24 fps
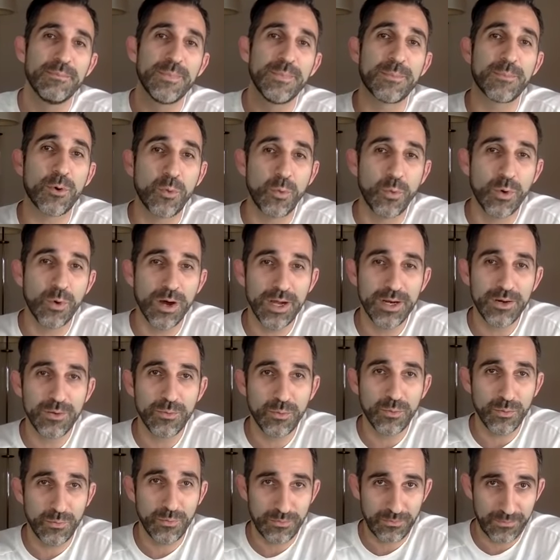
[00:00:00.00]
Number 1,
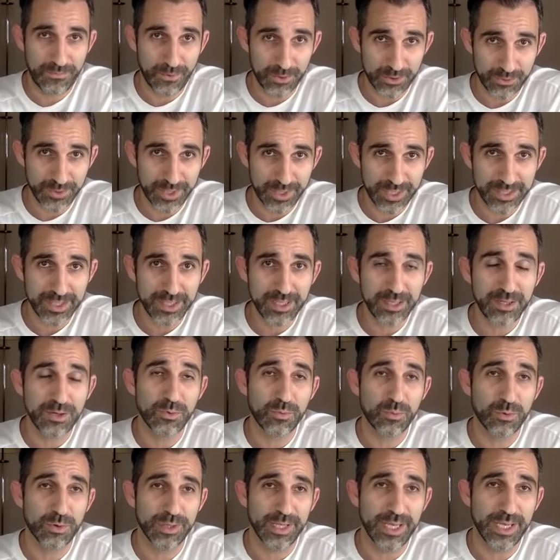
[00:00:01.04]
first reason,
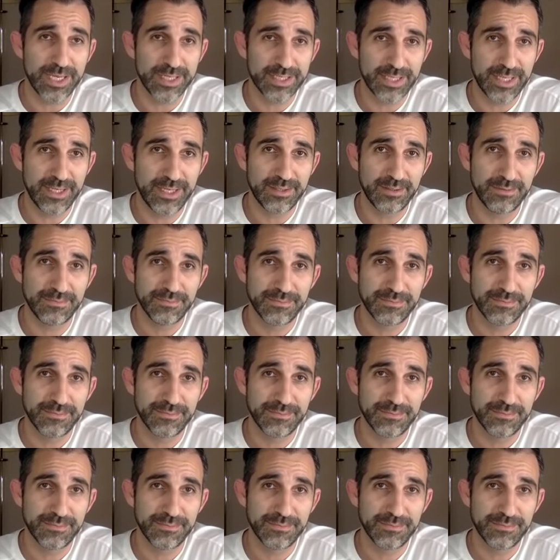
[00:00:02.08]
we're lazy.